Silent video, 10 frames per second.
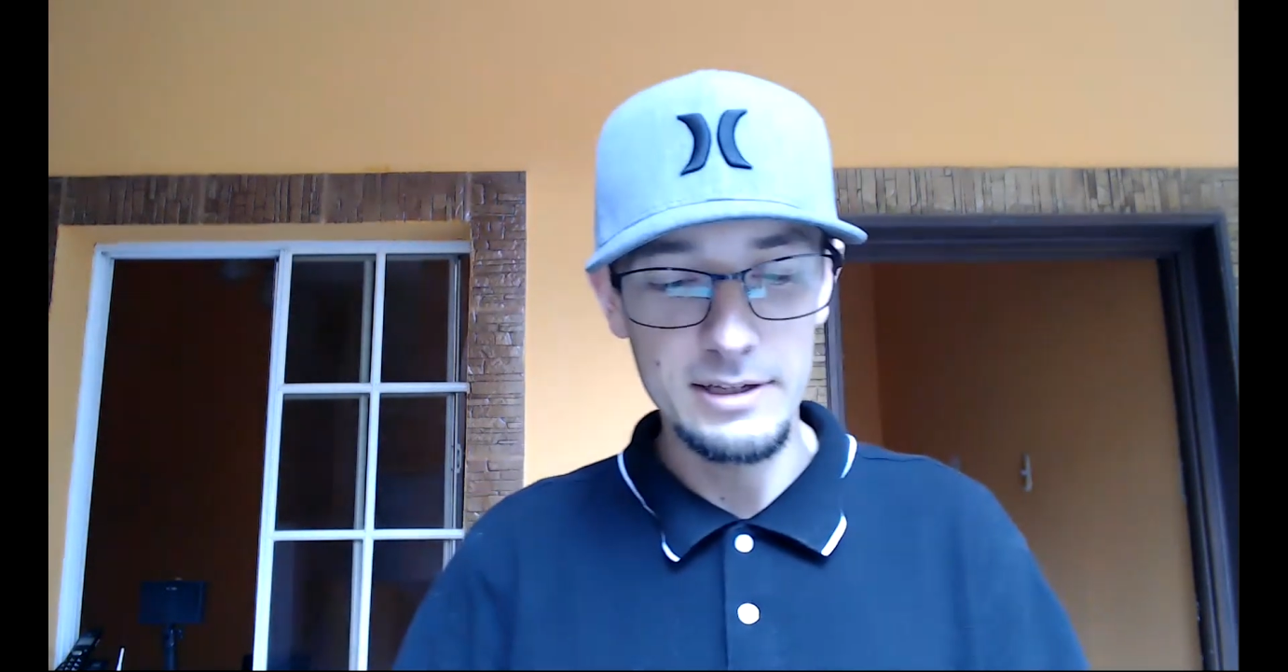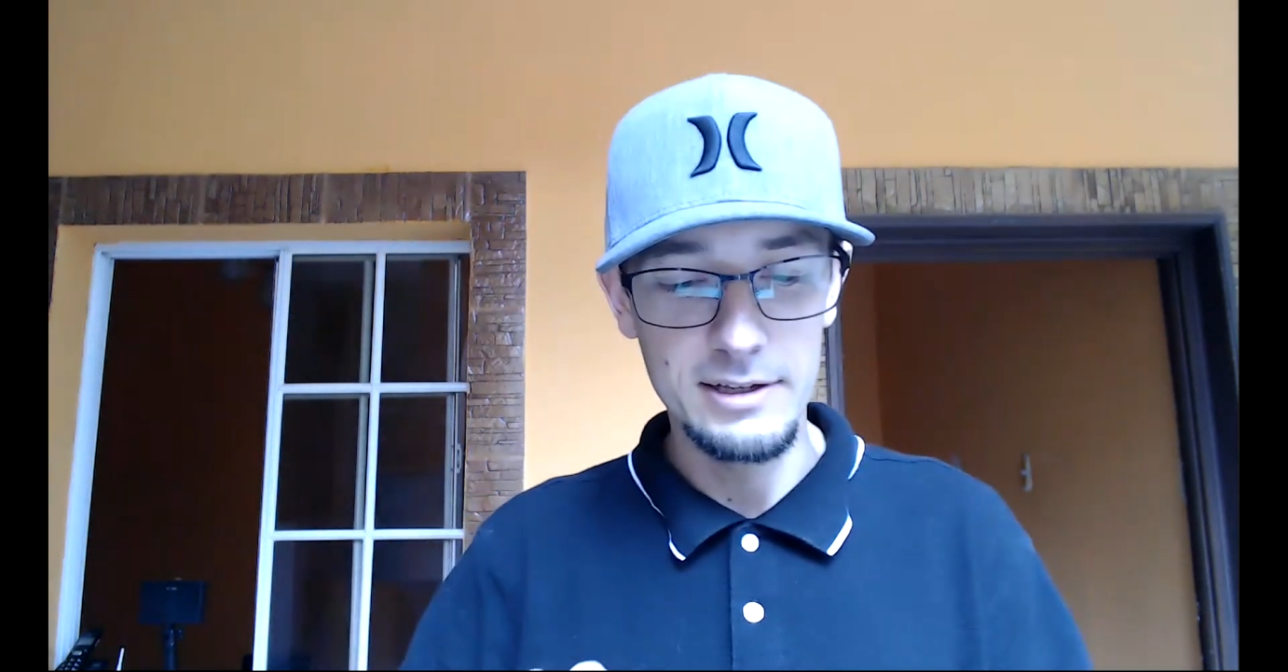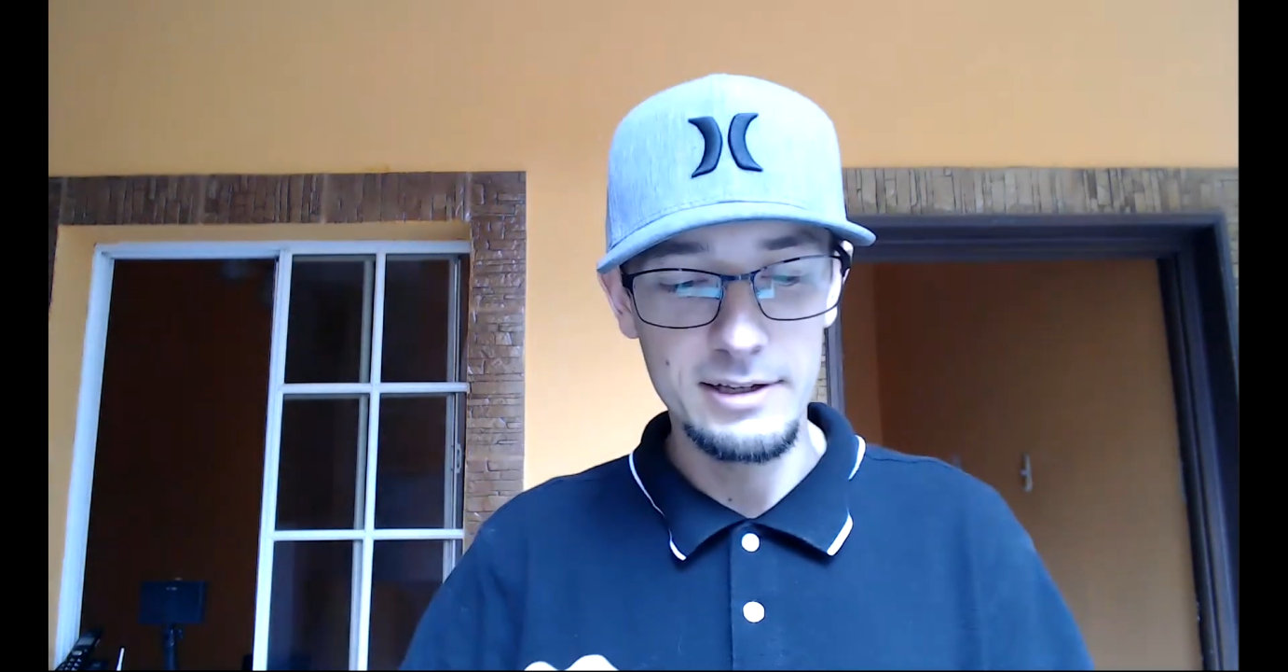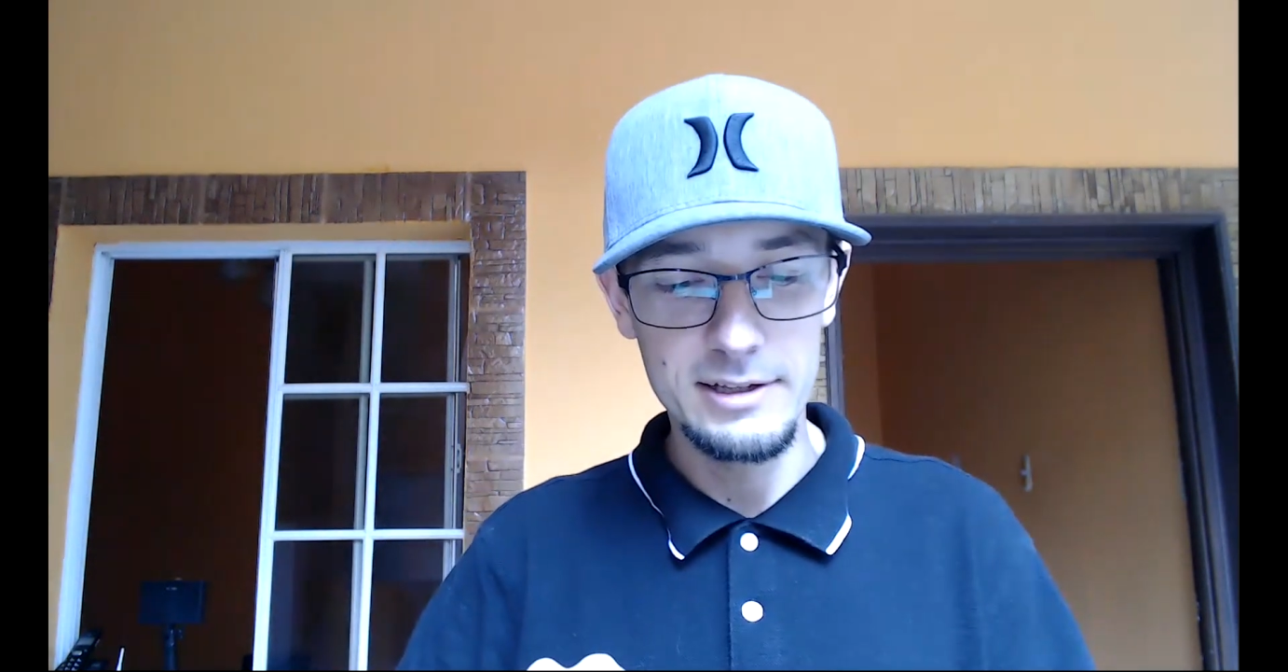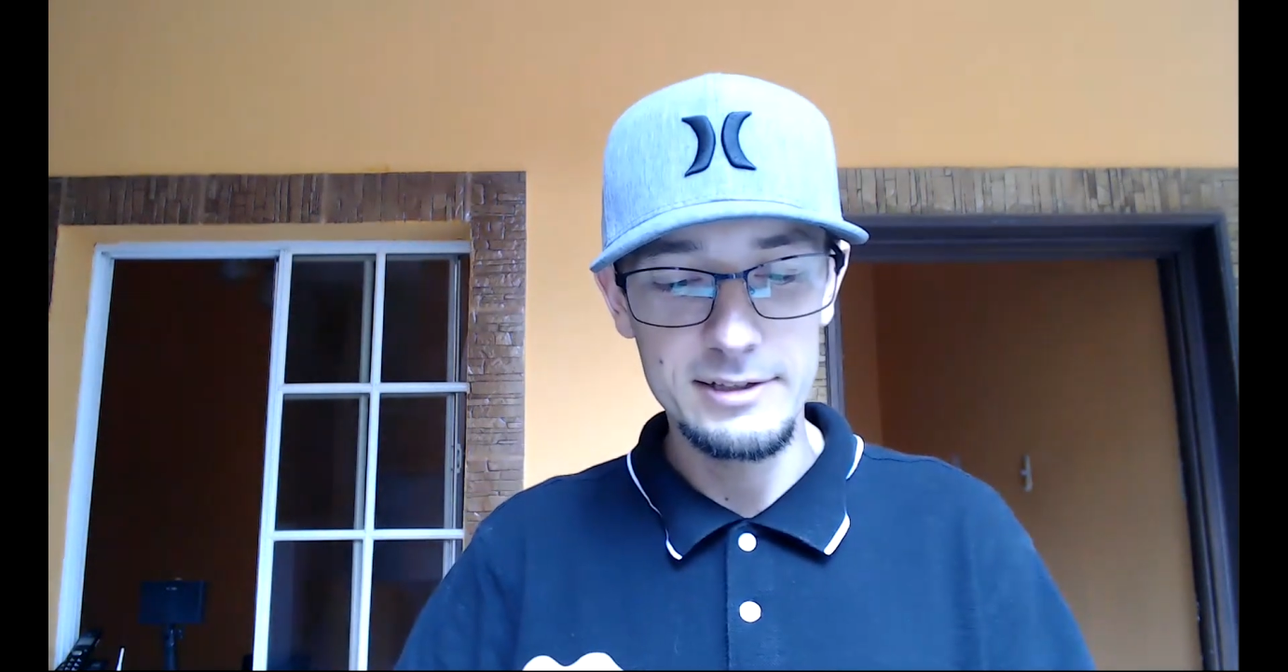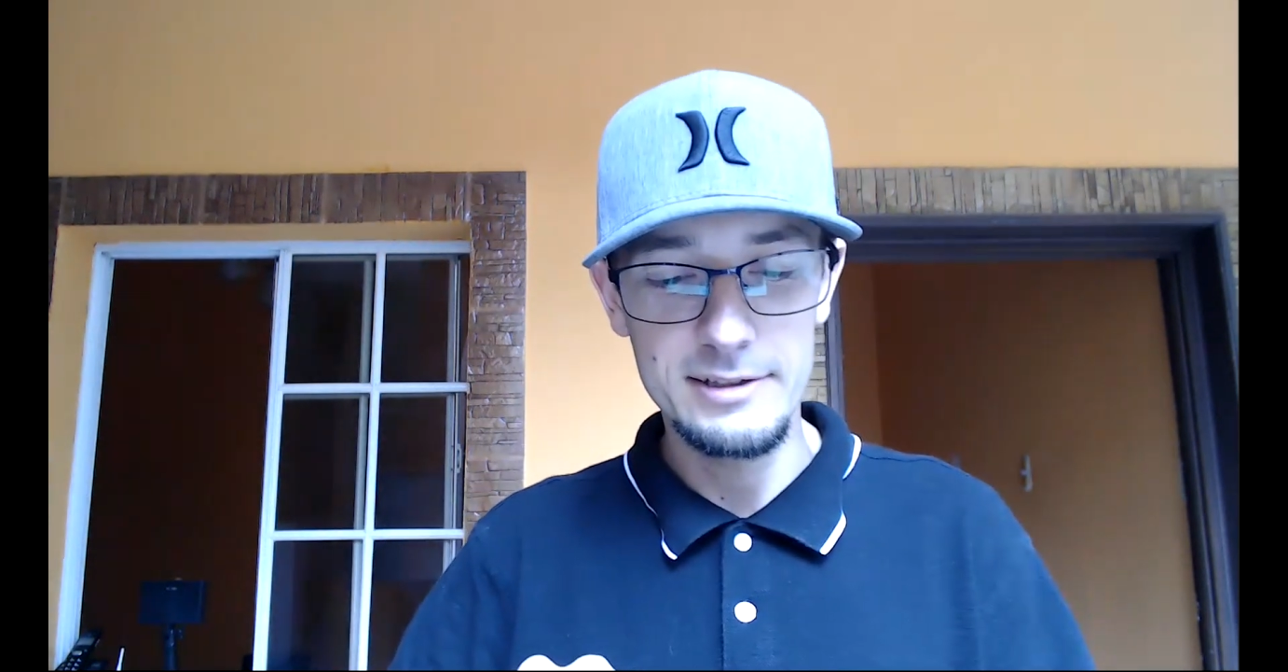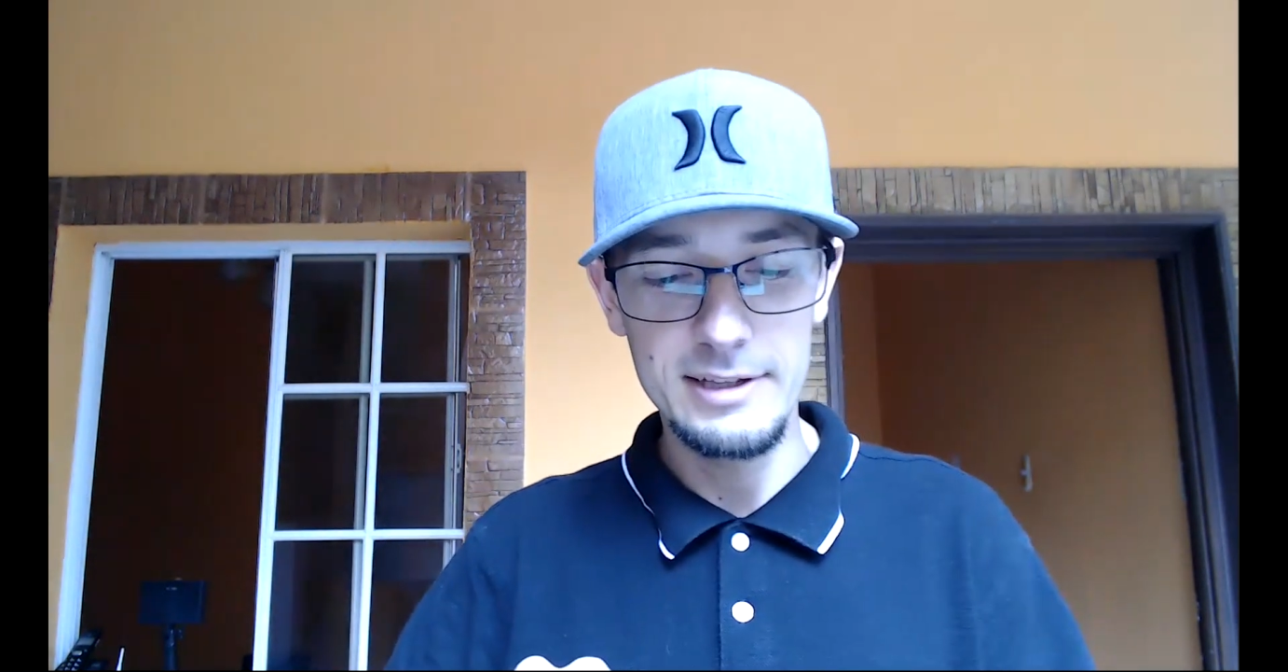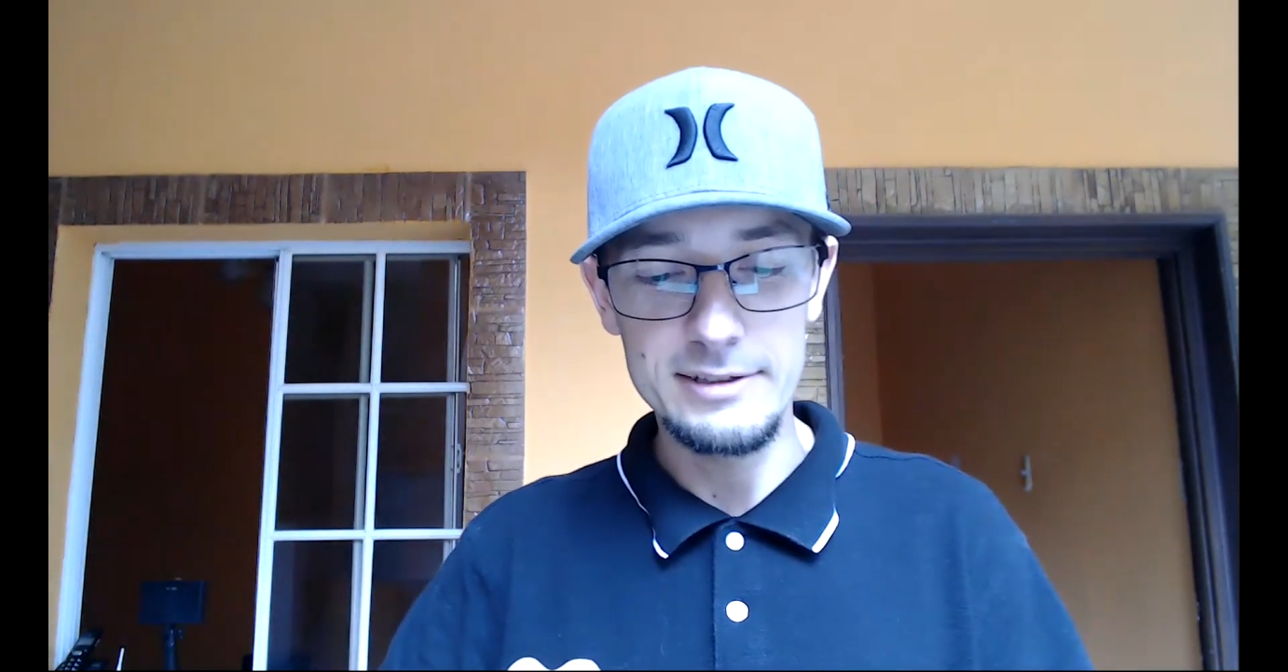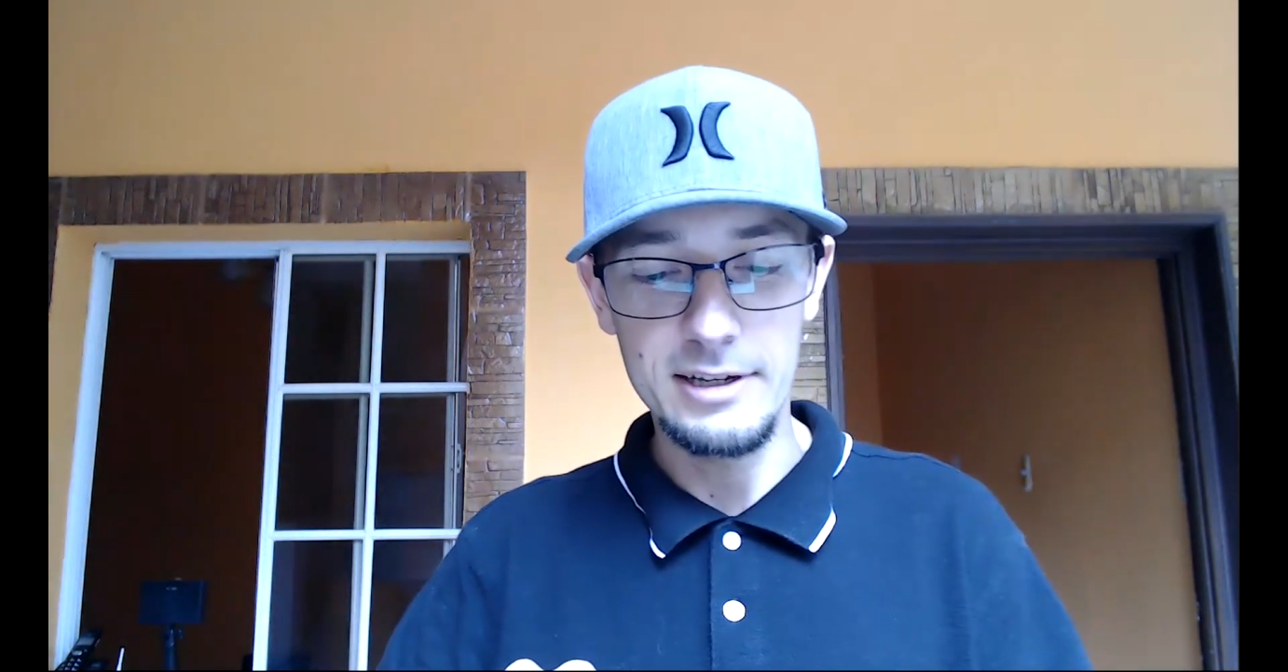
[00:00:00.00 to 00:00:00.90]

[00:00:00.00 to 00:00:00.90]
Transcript: a